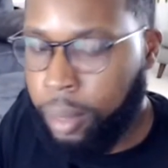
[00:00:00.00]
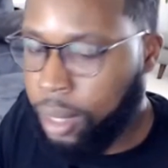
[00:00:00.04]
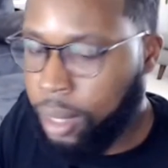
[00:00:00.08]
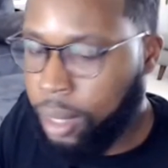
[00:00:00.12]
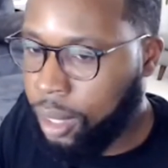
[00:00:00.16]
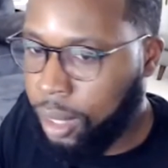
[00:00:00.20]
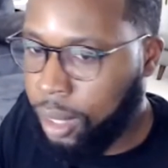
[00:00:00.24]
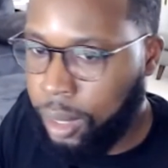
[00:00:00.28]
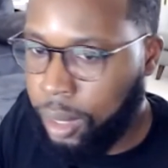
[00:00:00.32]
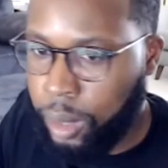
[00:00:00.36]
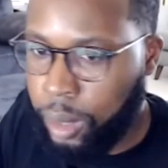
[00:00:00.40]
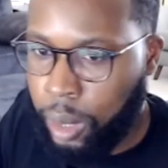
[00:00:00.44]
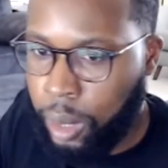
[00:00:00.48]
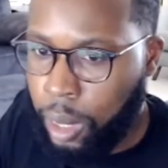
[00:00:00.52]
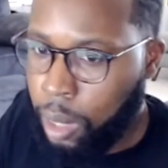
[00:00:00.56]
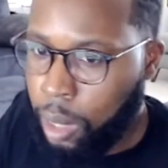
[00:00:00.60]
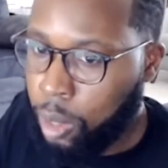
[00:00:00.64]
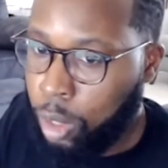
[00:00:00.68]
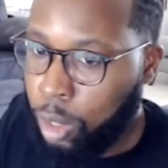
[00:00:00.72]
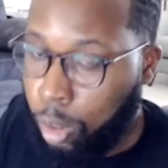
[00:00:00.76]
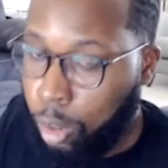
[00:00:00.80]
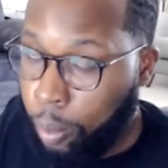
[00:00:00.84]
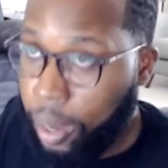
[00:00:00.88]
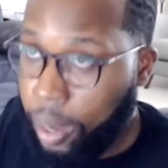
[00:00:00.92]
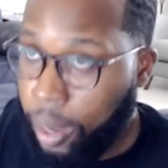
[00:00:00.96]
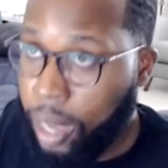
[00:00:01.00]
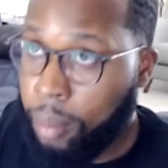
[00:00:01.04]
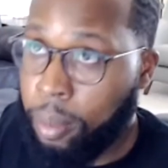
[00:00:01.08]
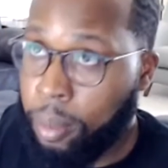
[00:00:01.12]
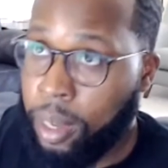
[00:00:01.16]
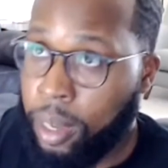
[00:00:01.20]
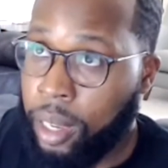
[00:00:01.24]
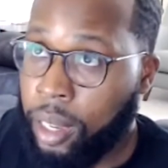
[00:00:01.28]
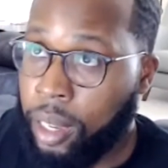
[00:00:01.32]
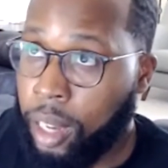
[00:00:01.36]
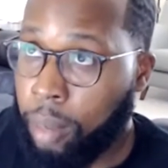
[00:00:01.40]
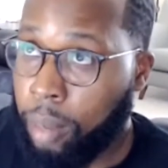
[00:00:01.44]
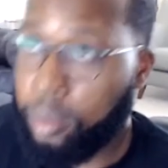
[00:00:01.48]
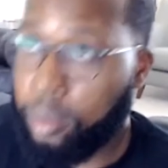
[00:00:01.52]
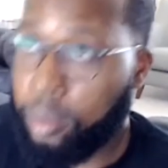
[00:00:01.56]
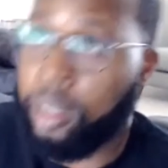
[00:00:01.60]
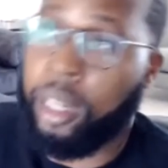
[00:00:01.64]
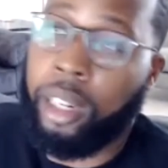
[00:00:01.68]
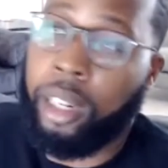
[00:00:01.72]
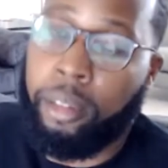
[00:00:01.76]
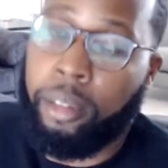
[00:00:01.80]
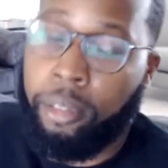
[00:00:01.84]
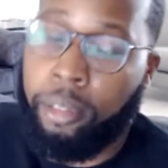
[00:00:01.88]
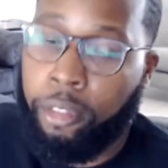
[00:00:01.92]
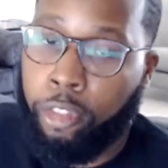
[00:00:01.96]
Because you may be
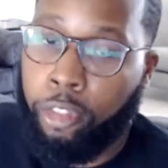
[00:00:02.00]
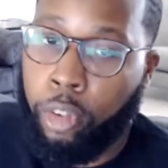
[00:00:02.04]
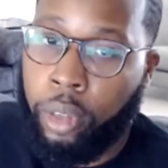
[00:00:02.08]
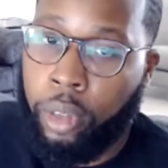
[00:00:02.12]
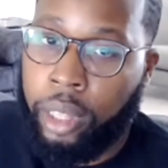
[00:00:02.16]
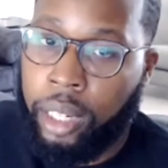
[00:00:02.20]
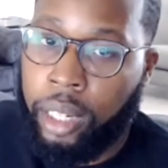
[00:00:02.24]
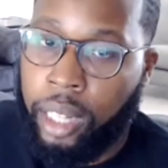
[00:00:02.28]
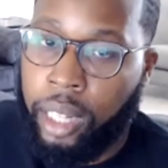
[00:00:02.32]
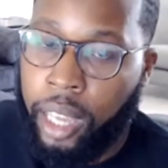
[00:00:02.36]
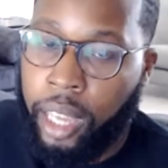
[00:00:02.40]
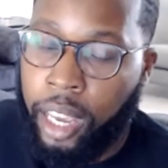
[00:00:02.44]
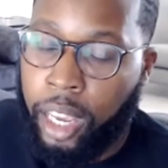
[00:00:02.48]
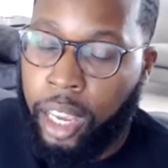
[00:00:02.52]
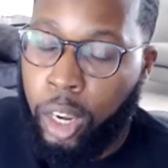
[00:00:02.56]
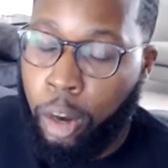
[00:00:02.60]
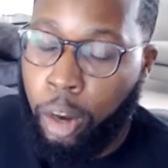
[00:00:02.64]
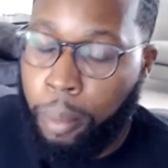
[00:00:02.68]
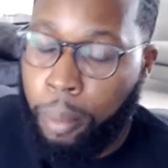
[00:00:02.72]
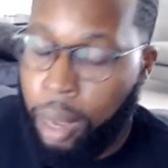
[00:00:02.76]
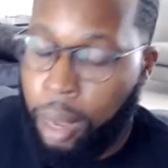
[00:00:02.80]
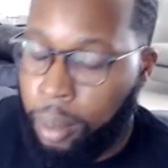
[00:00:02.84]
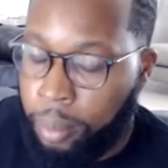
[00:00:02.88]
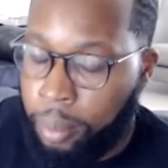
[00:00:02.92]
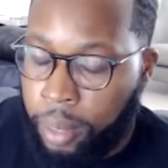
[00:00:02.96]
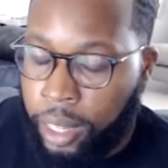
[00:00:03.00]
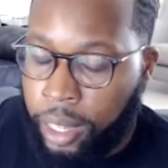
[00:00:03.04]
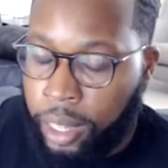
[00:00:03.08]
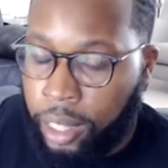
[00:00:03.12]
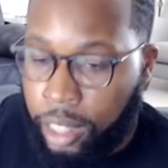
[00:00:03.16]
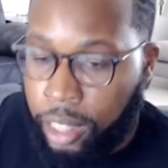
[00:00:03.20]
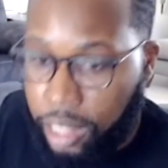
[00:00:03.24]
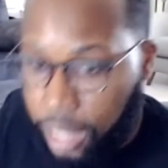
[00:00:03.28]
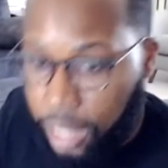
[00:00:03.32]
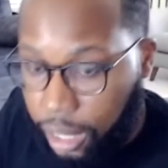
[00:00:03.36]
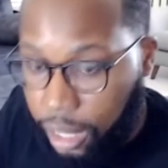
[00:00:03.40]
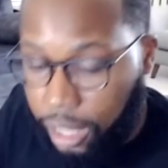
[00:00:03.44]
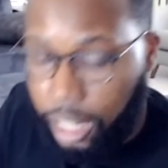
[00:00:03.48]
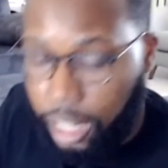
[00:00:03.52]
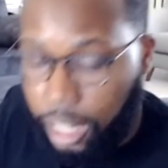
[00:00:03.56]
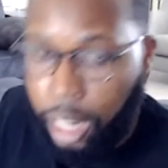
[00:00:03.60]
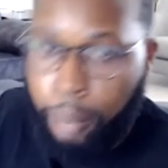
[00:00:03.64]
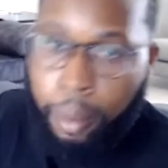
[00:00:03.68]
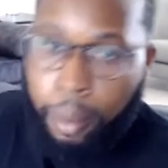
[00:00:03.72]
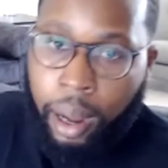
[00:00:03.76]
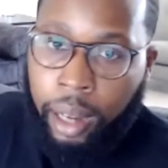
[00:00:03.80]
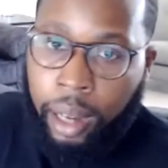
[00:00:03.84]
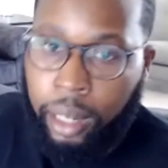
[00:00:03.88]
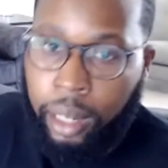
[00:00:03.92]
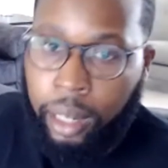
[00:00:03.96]
upset for the day or maybe thinking
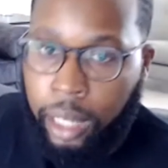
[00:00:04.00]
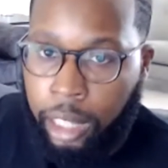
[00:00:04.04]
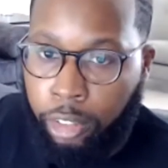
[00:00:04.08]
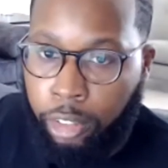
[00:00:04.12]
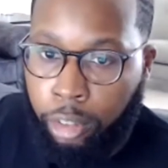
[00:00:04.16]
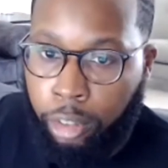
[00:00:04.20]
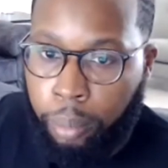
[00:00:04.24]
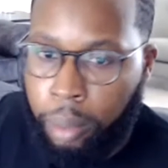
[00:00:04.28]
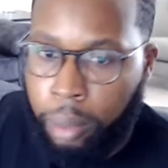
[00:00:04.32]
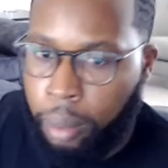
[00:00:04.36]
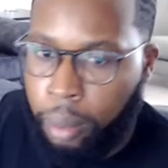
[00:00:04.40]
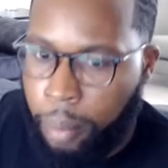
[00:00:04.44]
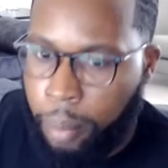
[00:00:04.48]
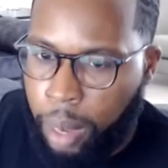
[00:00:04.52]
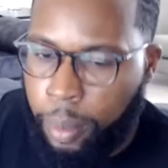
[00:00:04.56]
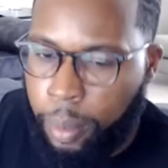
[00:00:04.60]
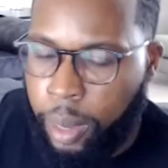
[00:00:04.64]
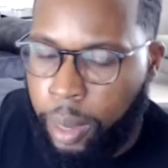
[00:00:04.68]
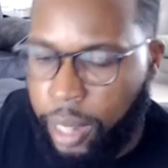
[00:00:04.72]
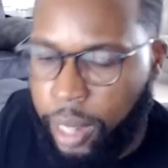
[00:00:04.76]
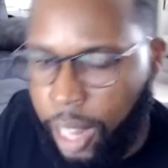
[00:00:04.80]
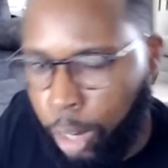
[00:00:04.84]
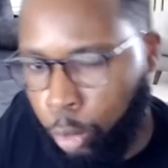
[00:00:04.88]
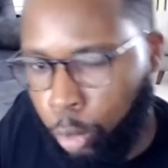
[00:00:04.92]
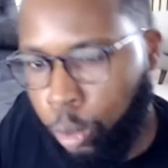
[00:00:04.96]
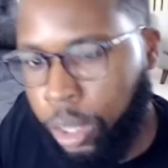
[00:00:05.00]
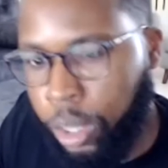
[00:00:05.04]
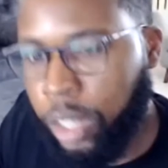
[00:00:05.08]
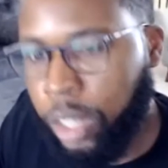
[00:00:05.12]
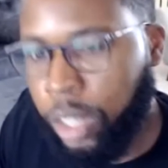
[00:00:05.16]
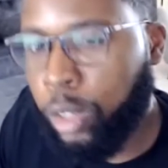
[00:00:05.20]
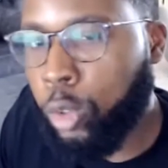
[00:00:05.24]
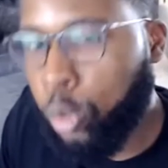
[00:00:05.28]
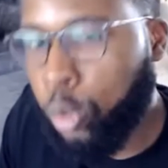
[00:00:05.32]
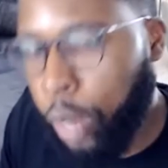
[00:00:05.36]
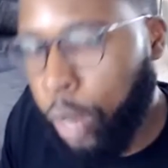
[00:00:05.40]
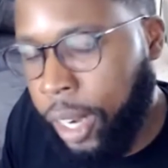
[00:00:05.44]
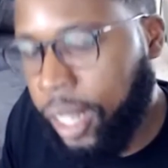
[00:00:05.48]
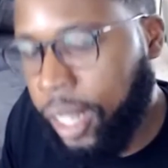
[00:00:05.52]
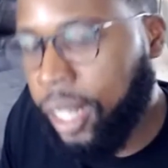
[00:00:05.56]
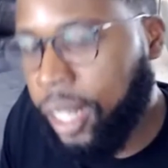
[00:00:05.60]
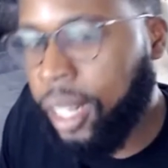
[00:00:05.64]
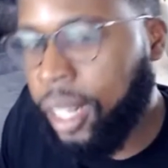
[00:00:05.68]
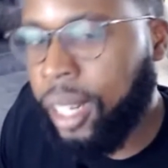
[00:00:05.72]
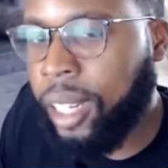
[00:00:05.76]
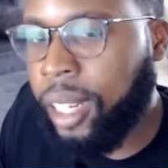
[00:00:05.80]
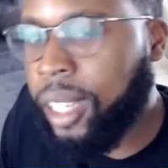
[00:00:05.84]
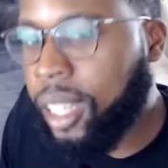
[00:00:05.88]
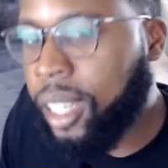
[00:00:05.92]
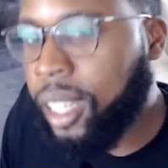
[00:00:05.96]
about leaving, but maybe you're not really ready
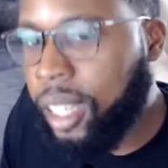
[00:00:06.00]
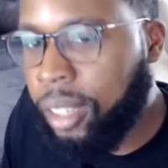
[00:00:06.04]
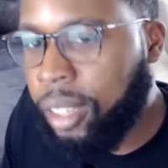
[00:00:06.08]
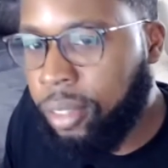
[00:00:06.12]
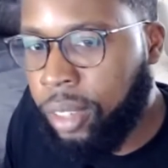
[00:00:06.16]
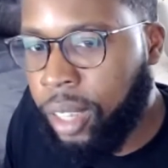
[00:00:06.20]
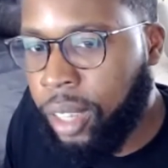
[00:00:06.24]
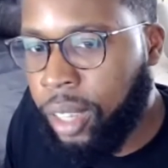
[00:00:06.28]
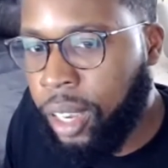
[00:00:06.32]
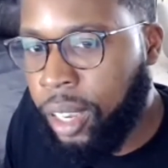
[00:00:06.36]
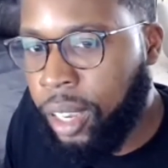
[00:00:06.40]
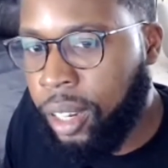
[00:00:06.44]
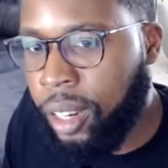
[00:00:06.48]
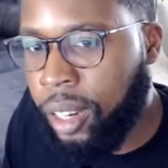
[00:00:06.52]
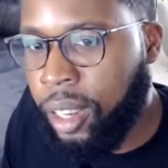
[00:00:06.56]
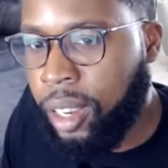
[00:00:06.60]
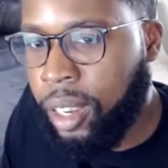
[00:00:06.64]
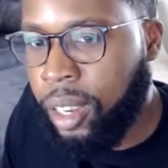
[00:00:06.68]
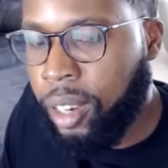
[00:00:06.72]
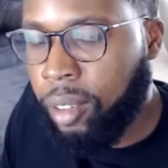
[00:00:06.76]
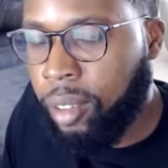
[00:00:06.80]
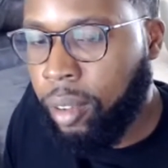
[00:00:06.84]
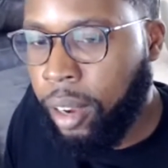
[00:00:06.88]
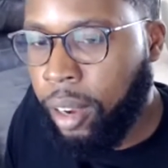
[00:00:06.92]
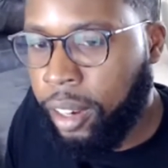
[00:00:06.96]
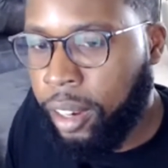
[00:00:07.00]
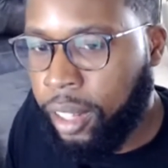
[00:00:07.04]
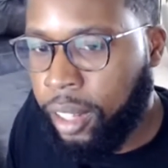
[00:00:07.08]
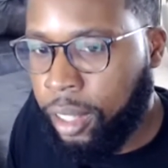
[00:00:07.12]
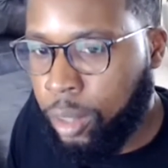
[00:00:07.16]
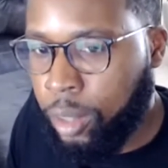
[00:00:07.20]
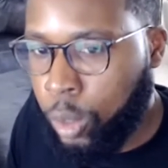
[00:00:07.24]
to leave yet, right?